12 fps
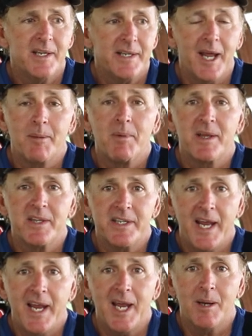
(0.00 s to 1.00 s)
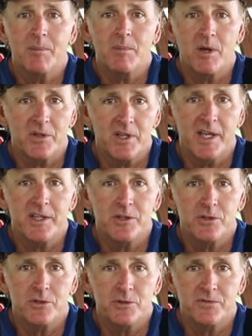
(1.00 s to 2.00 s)
down by the dam on the lake
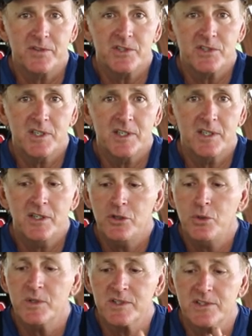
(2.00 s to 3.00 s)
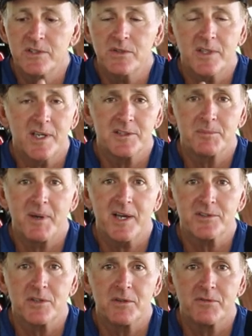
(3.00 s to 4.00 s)
that you fish in, you can still catch
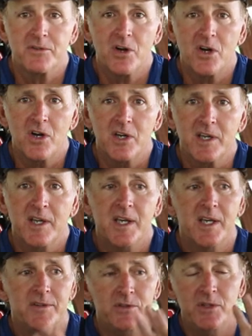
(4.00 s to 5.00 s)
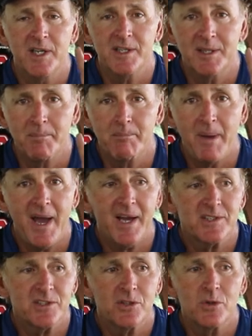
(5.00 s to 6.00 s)
bass on a frog if you get in the
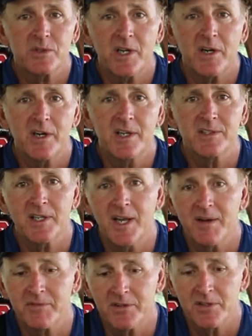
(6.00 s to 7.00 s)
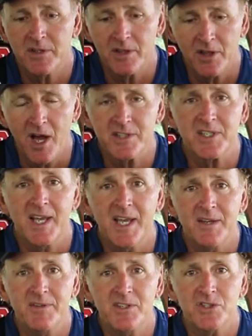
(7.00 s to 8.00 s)
backs of those areas that have lots of
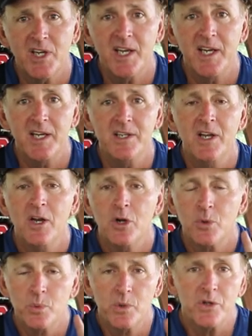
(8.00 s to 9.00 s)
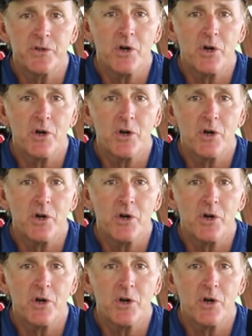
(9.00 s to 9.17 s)
heavy shade, real